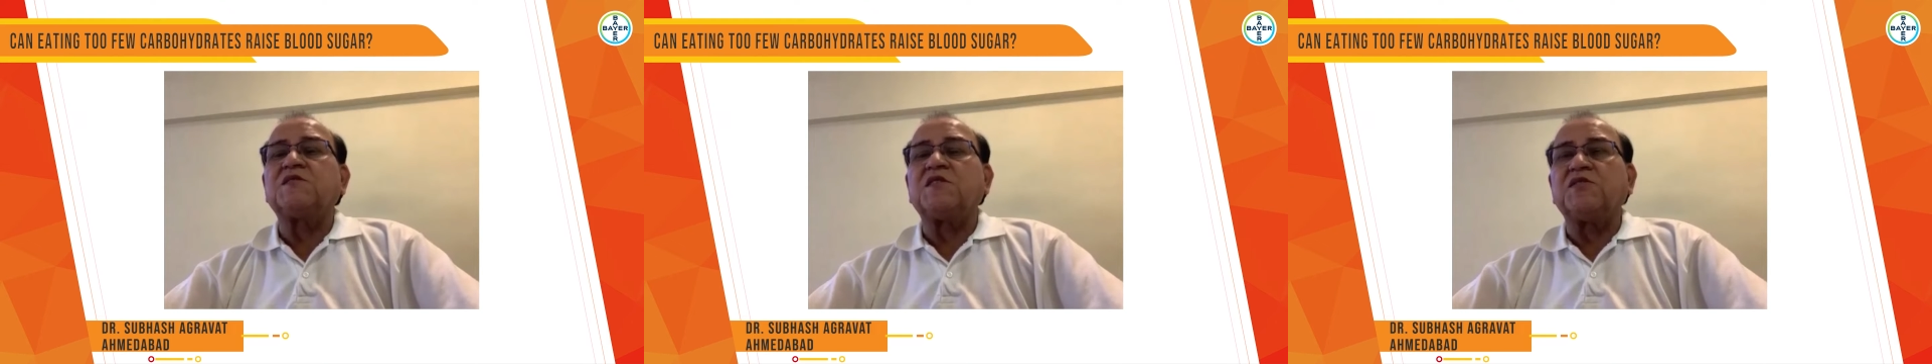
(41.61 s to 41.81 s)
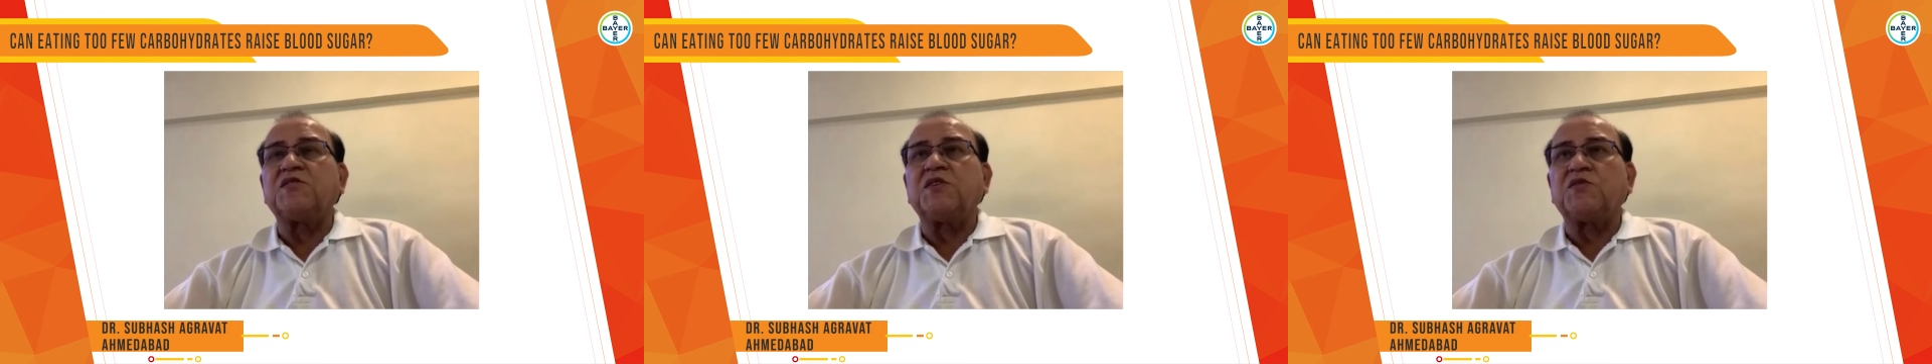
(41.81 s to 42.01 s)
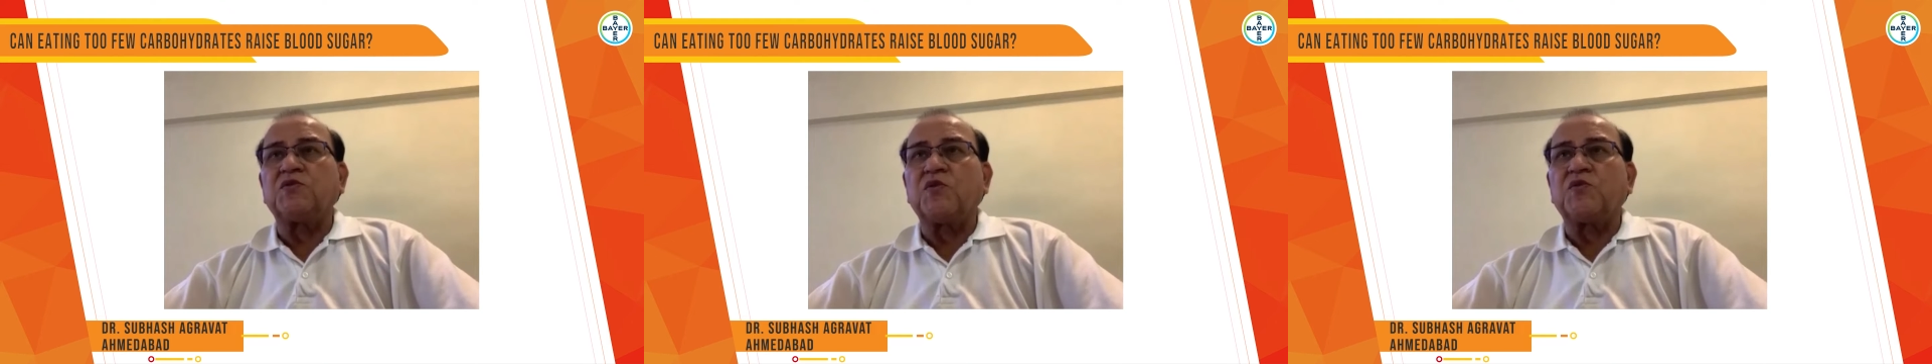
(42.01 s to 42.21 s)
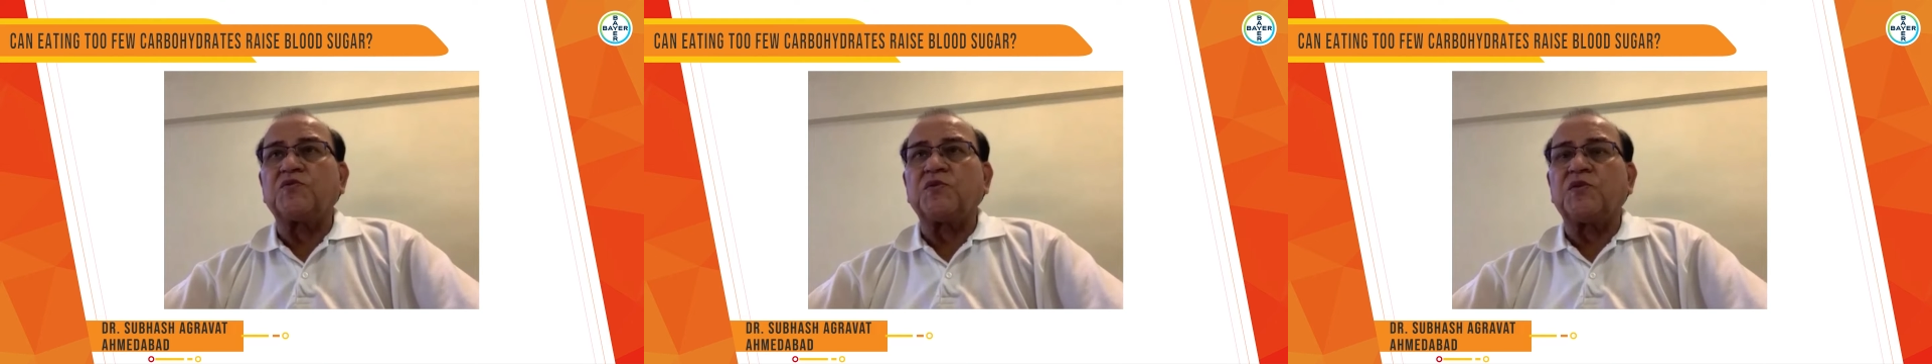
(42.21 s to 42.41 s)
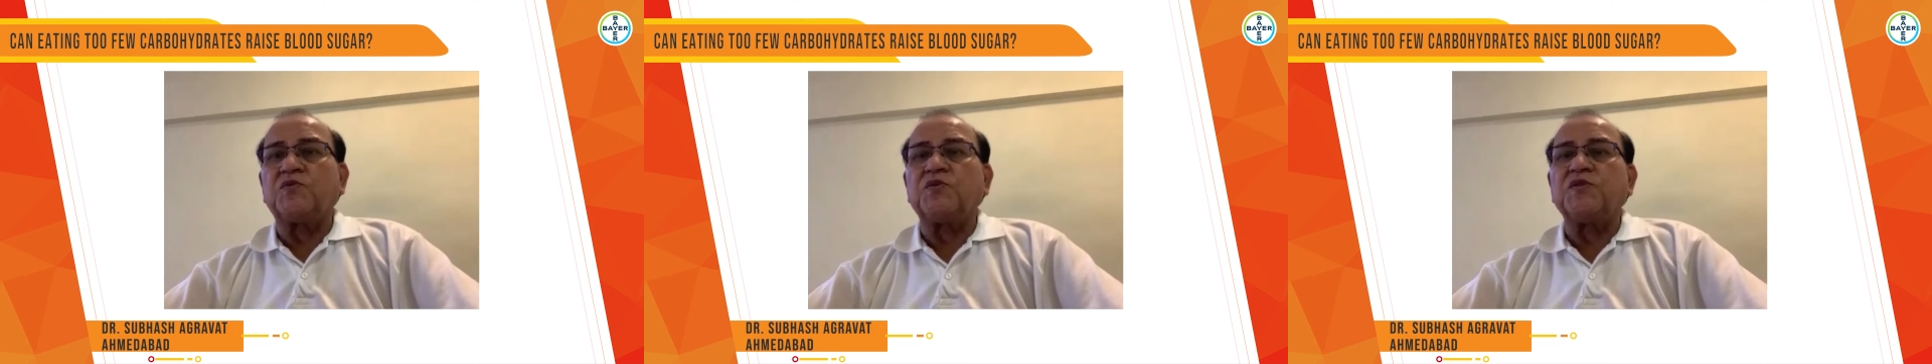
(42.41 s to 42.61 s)
treating
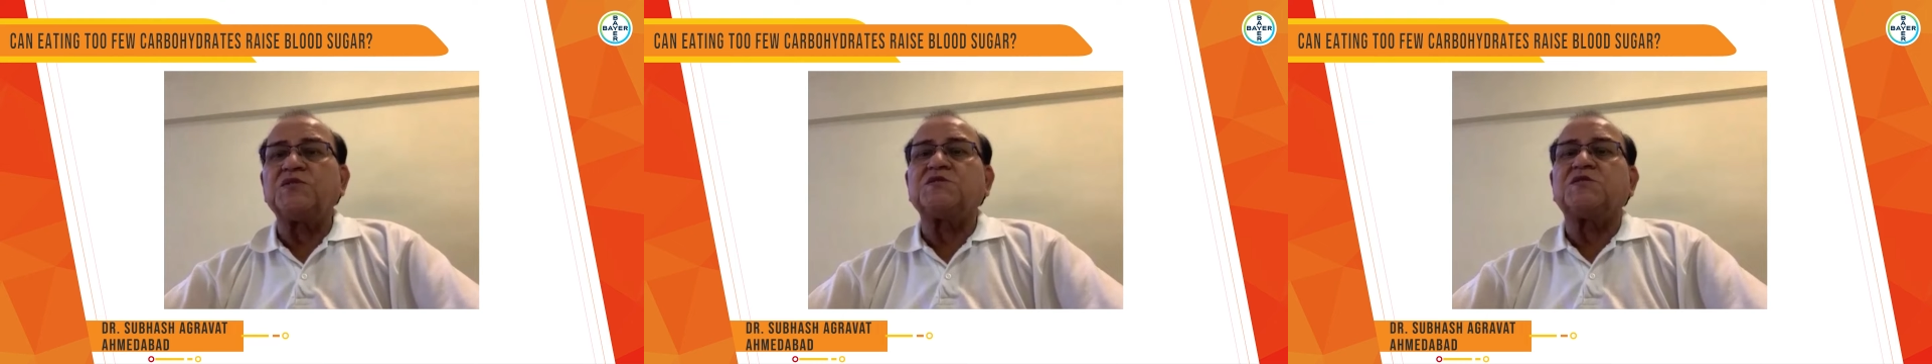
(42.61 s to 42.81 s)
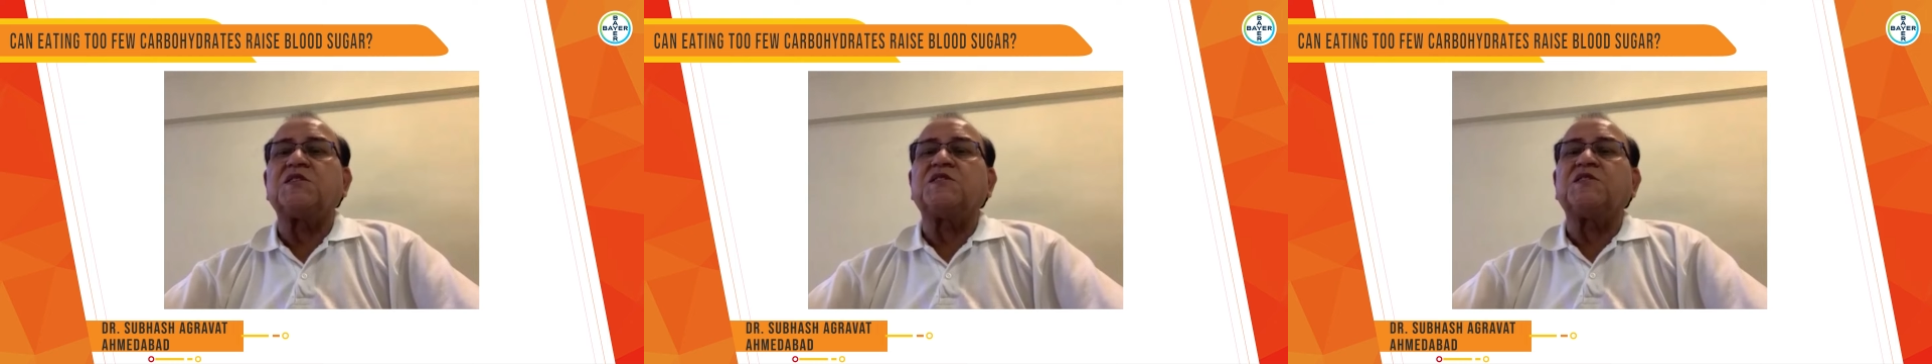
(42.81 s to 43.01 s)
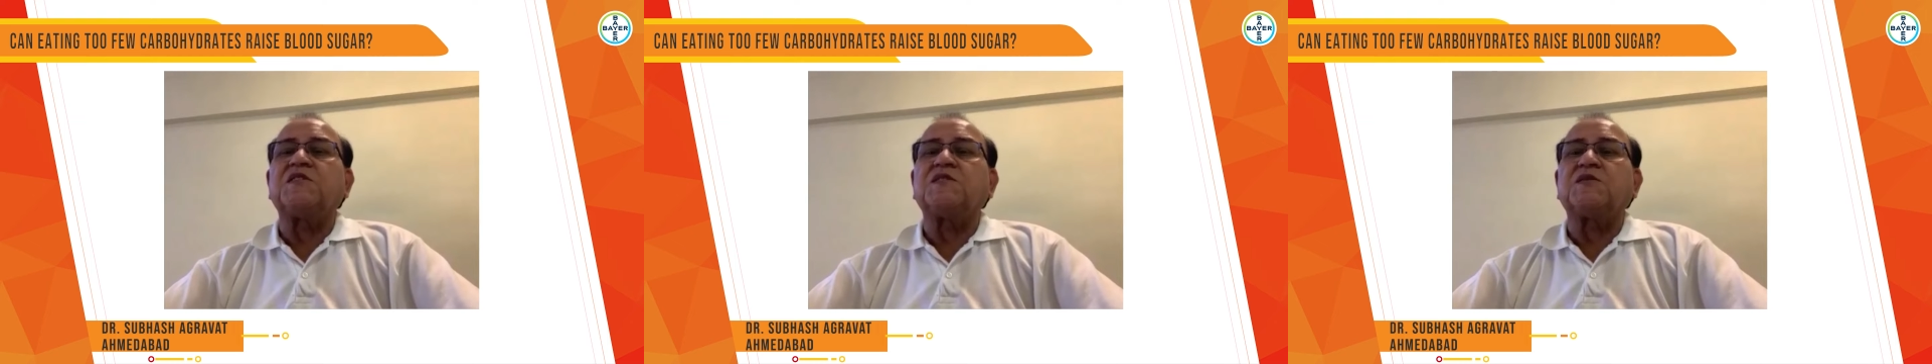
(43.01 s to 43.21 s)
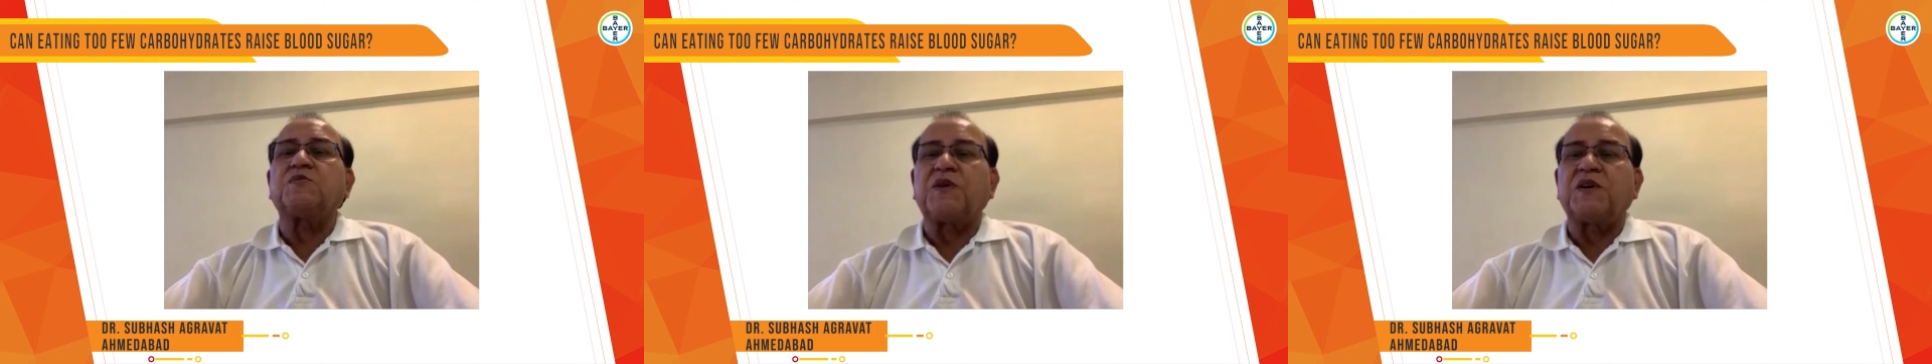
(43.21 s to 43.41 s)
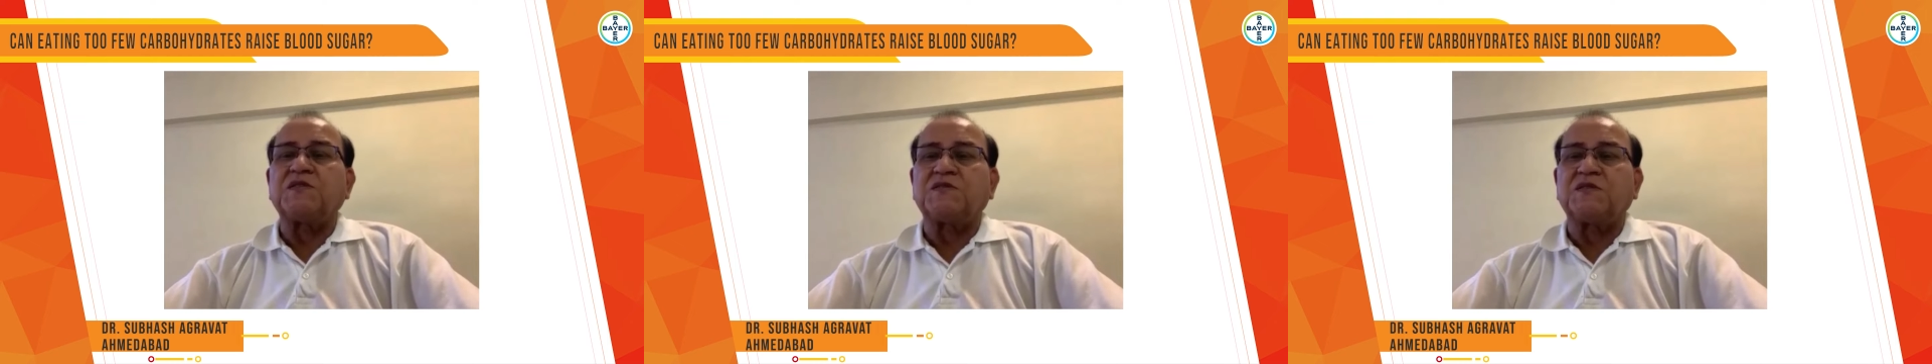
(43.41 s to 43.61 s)
doctor who is treating the
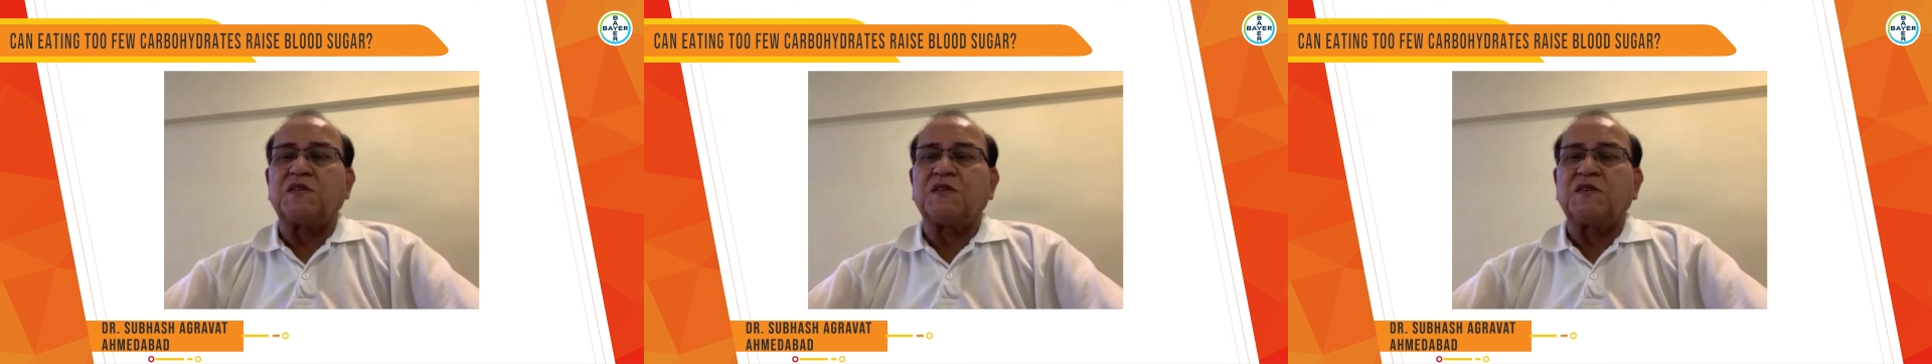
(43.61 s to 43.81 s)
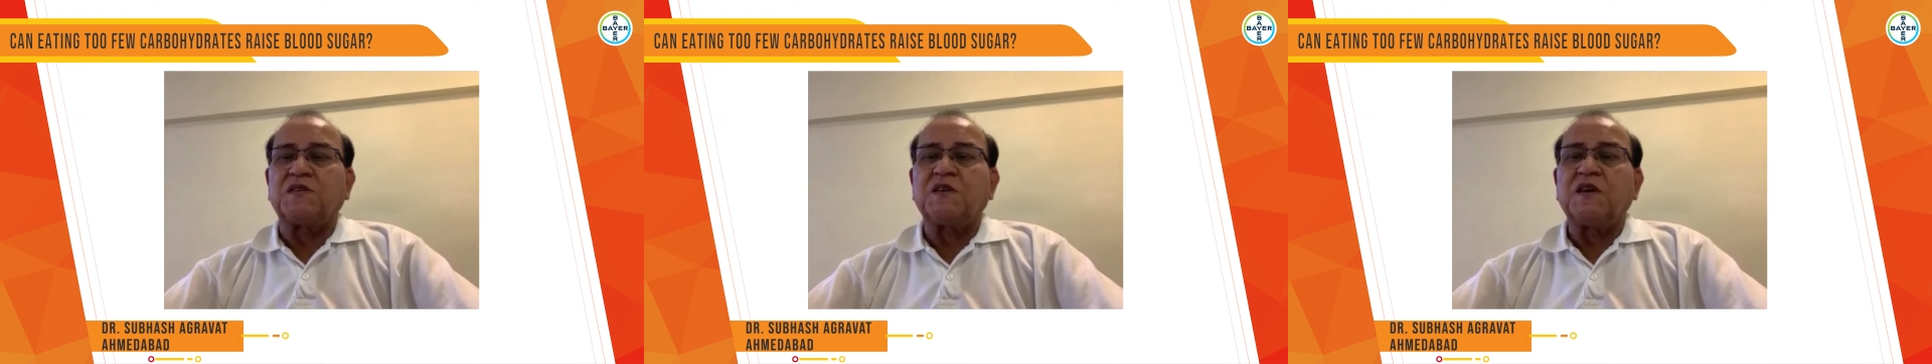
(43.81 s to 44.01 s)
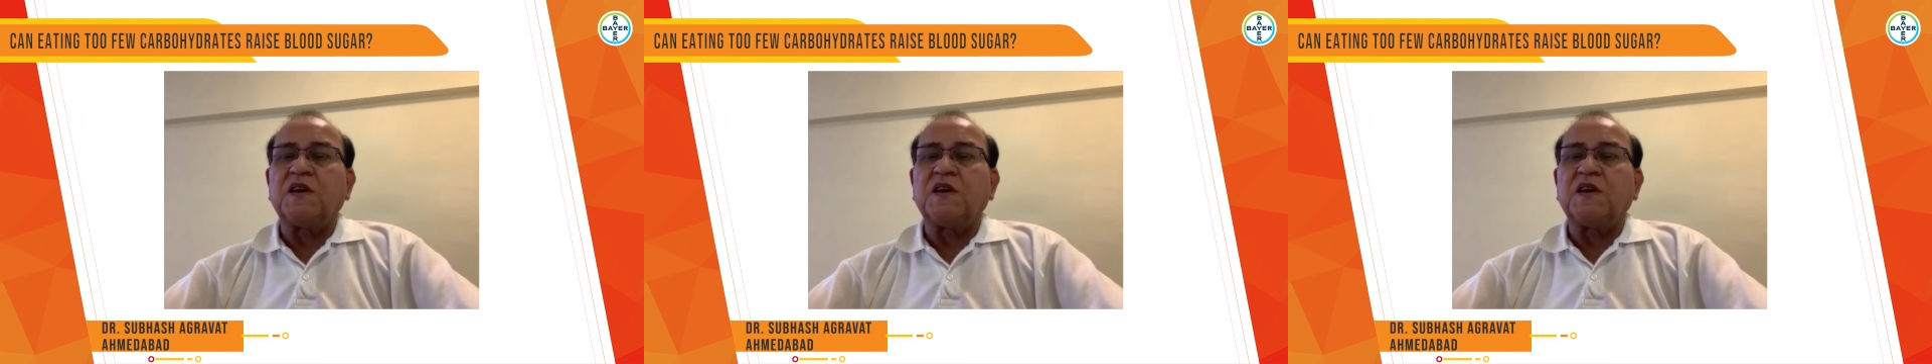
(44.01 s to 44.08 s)
patient